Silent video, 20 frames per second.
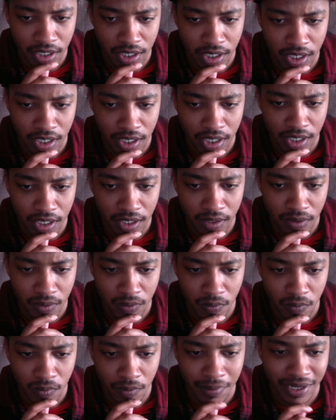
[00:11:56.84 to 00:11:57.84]
And
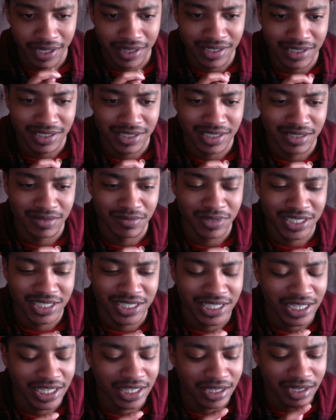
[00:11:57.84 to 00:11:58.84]
we
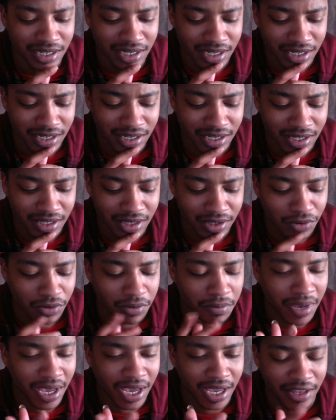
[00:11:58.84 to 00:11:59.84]
see the
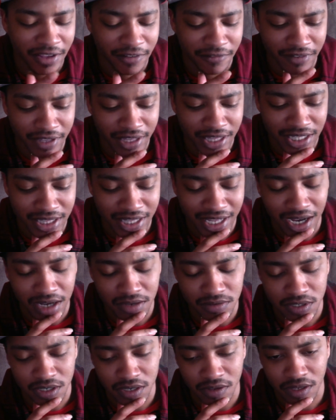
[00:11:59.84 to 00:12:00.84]
remaining
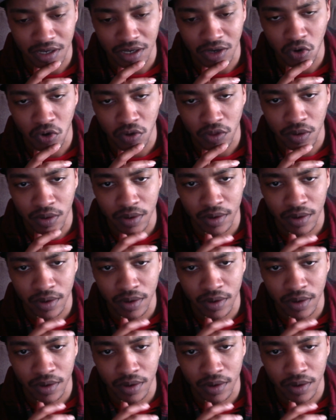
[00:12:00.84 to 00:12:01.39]
50,000 of the Northern